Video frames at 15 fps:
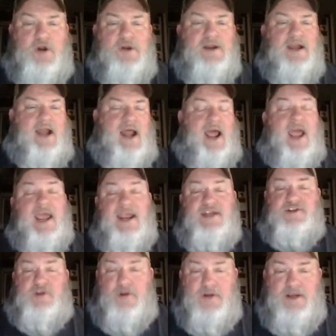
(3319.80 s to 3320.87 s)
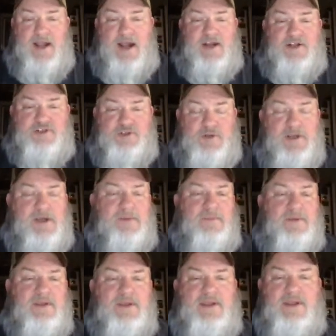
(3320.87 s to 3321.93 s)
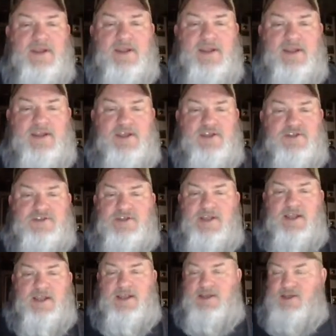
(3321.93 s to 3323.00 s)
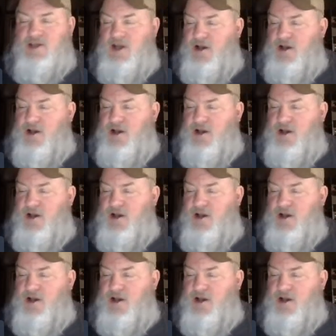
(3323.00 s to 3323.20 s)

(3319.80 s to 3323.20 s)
it. I hate turning down a trip because, I